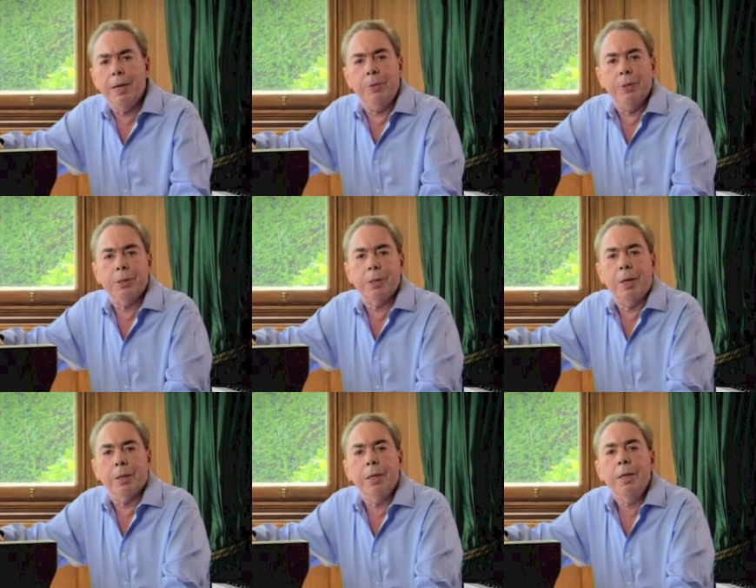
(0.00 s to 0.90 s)
man in this
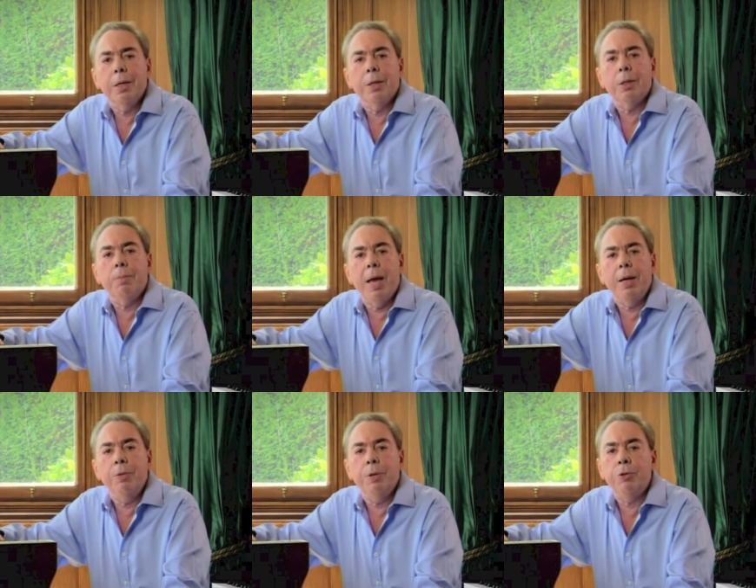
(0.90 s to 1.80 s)
saga, the
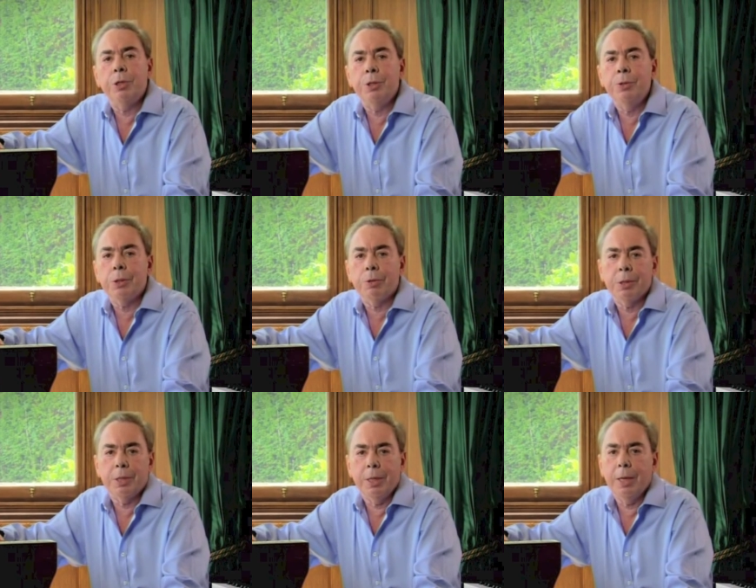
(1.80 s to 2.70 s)
man who introduced
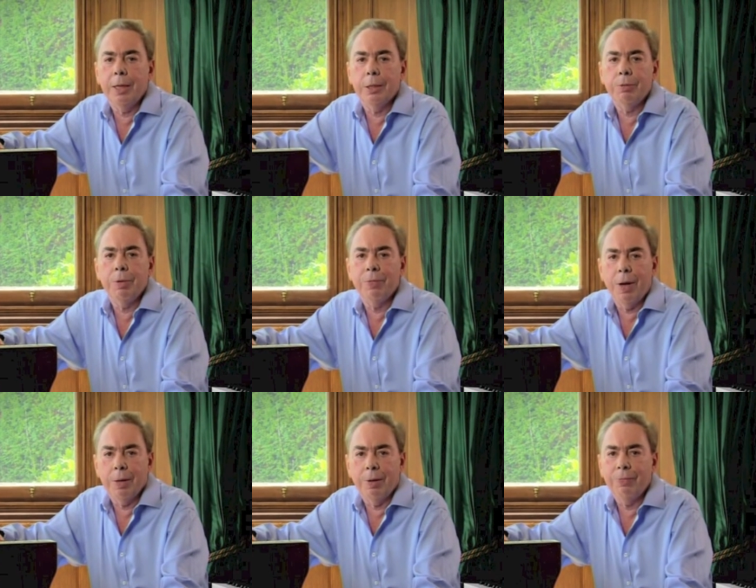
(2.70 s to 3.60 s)
Christine Keeler to
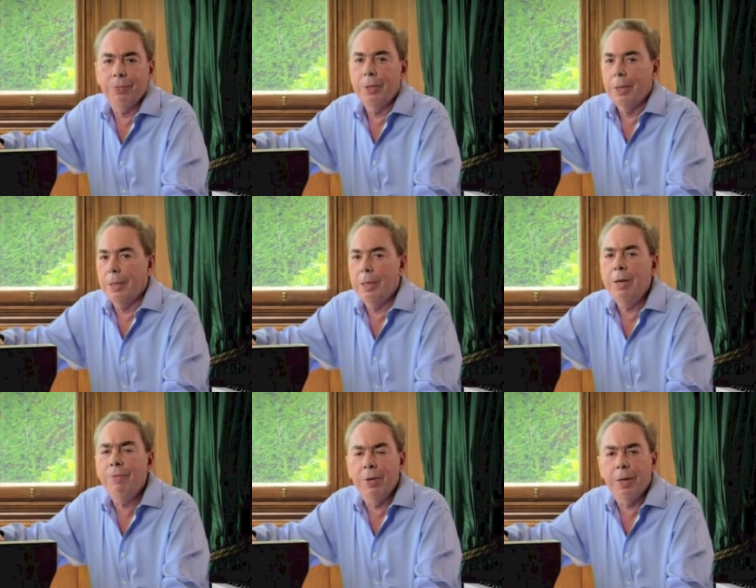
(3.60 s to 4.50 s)
Ivanov and
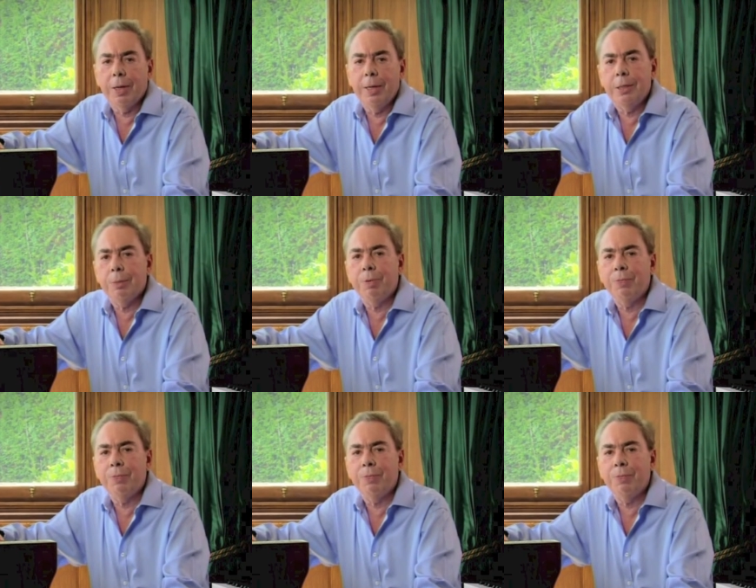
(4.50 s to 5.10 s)
inadvertently to